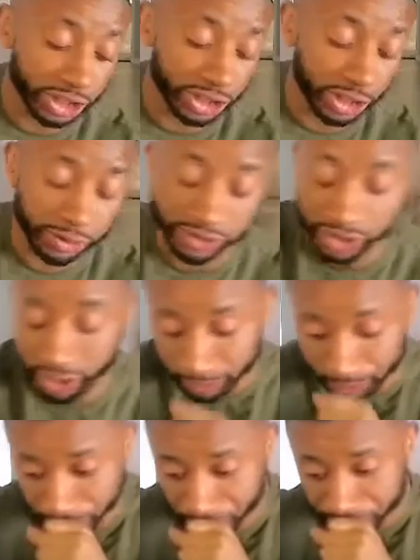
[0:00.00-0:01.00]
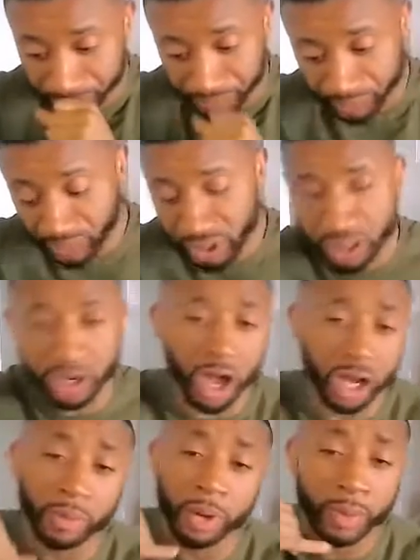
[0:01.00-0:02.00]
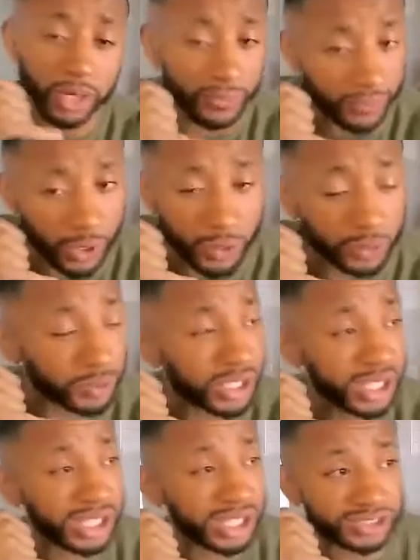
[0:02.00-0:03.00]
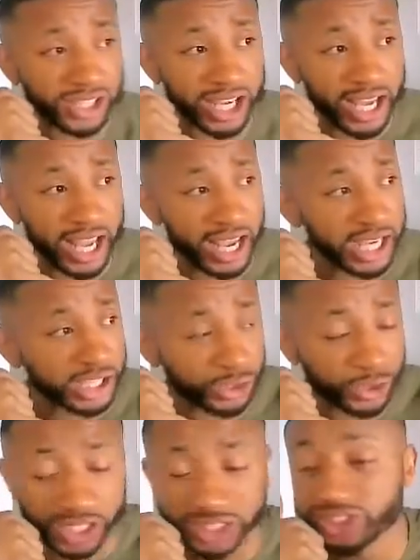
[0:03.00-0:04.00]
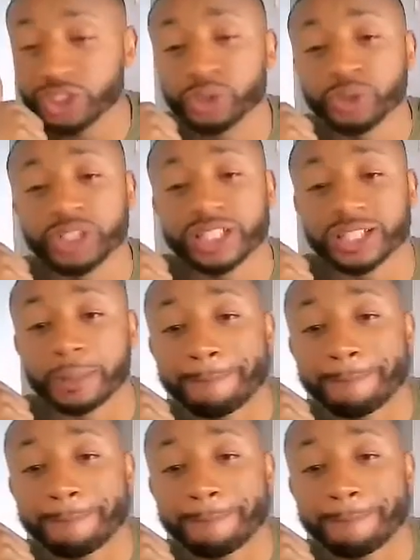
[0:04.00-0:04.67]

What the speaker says: shows up, call them up on the phone and say, hey, TransUnion,